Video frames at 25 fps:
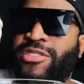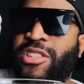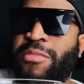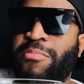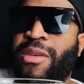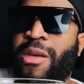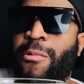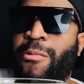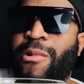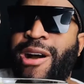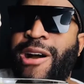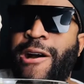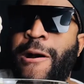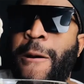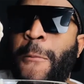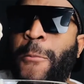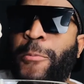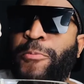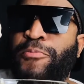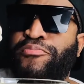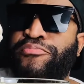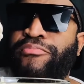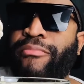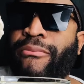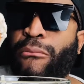me a while
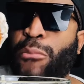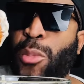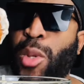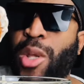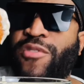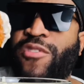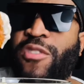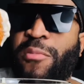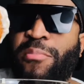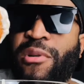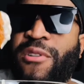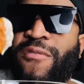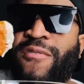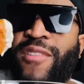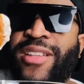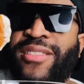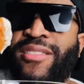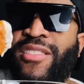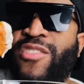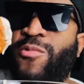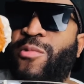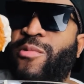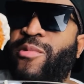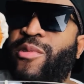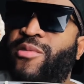to perfect
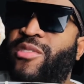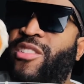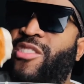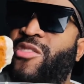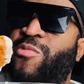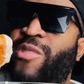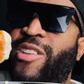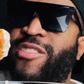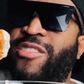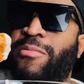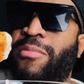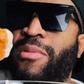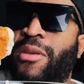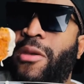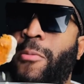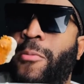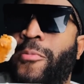this recipe.